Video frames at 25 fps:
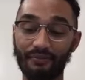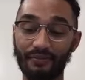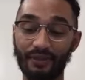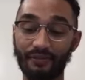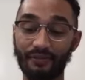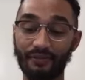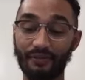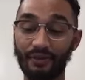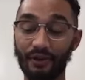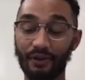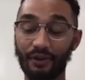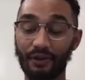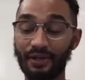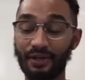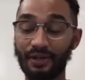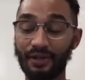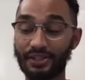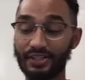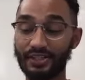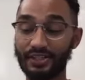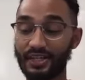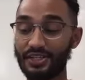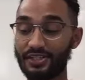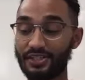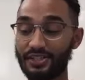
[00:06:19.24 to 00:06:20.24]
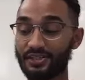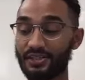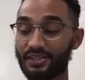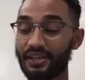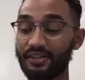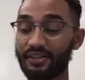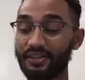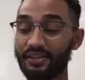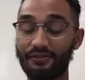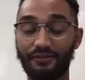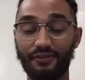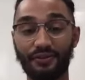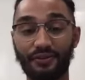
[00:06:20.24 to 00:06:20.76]
for their own education
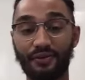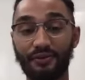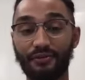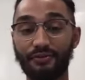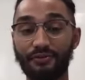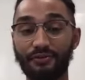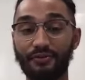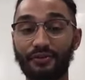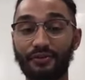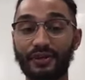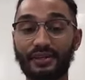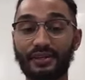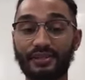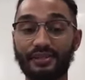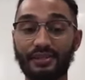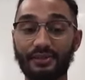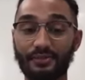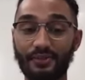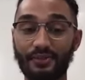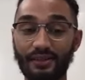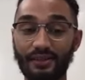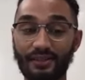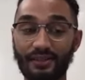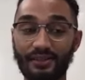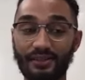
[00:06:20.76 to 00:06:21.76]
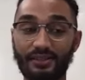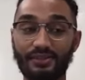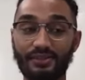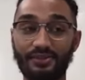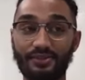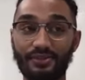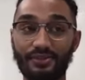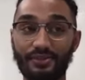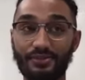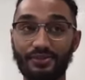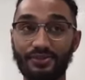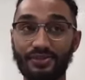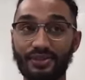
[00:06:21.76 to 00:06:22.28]
and for their own voice. They really just
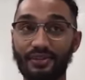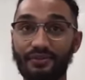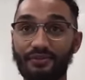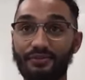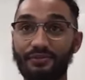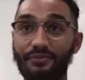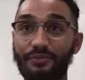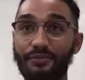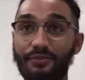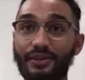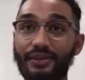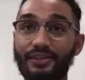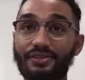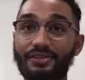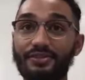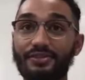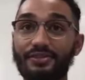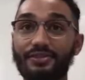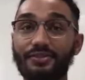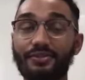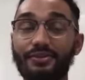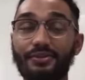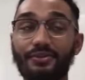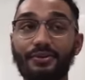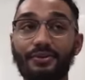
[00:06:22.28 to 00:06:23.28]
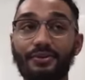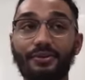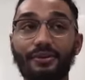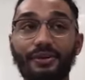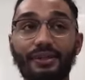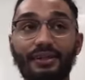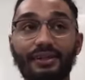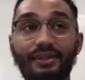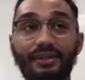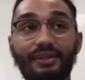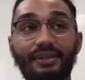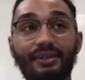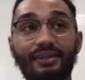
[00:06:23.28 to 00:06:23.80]
use that voice to
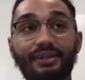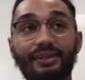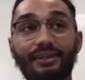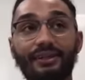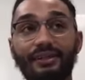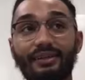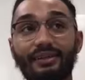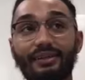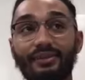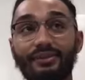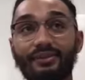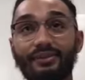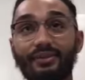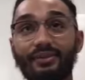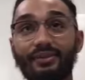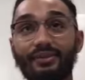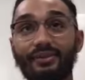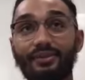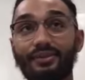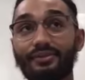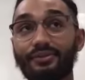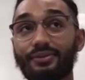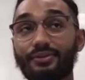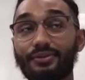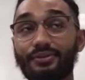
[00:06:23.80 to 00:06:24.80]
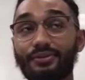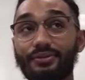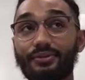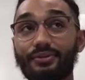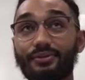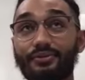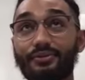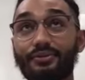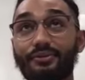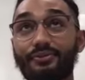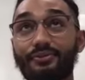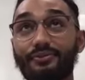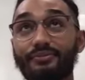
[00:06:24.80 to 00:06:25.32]
to
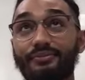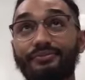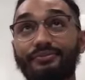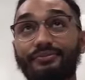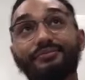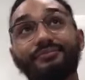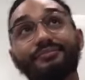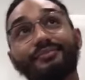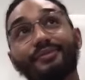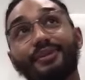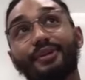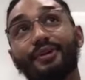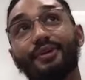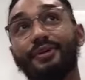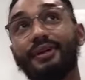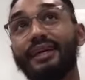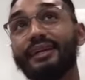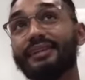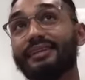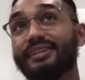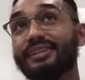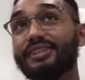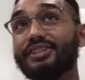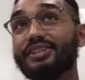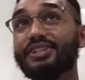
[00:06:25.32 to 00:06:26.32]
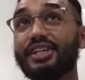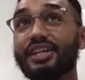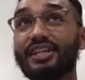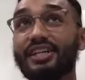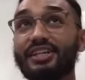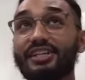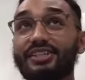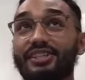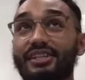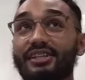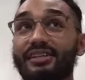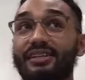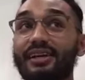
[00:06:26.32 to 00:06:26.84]
create the
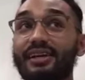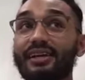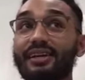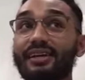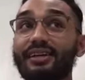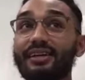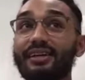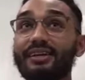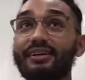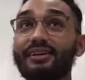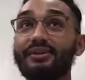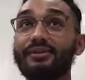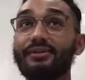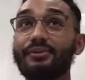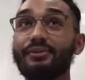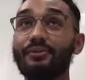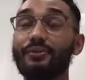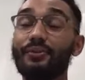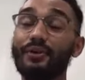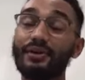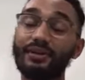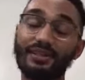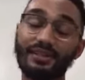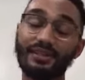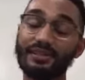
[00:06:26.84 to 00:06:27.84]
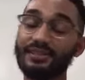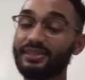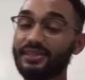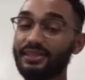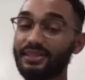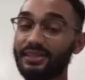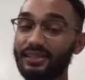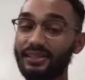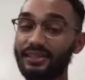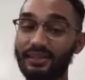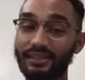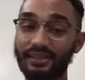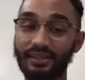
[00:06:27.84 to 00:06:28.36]
change that they want to
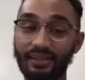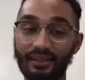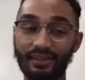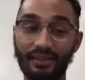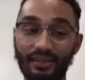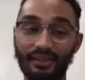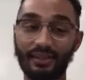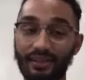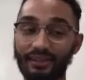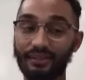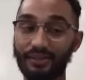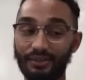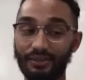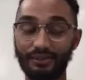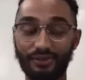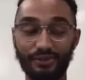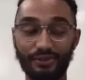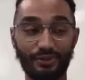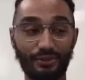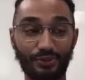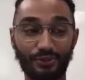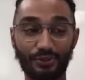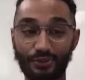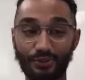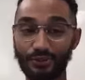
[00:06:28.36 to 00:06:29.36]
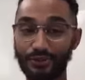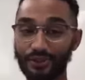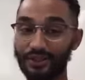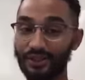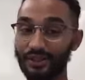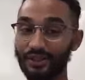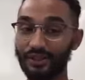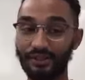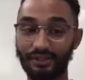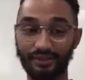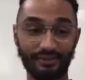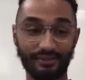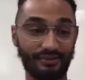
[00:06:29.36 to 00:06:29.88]
see in their school,
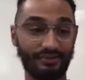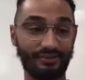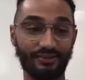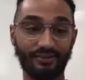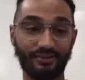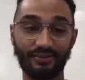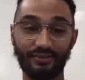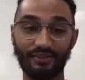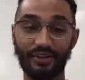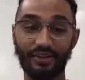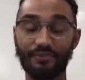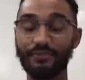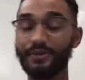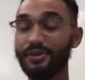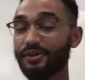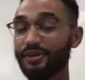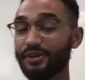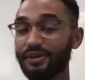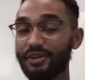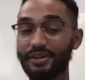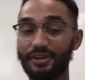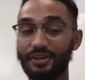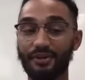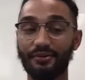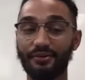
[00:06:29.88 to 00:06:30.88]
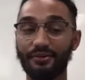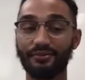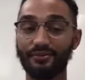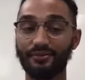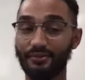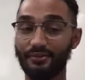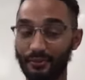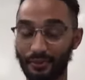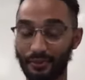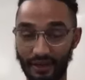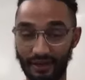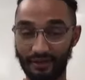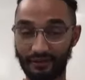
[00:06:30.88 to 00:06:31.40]
or community, or
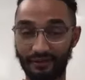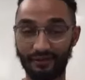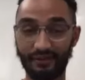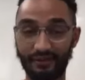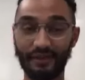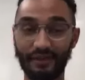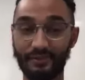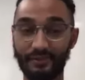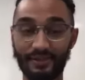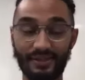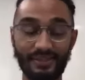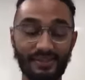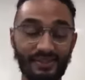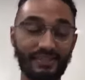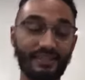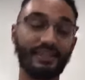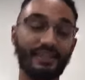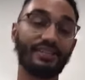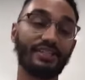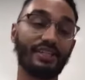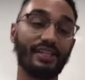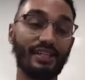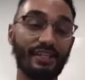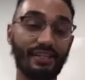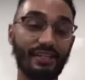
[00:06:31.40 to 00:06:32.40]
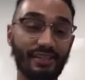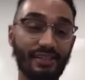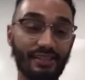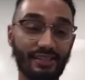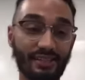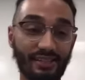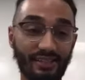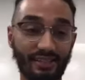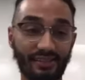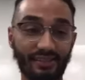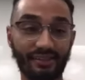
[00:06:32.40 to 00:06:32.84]
wherever they want to see that change.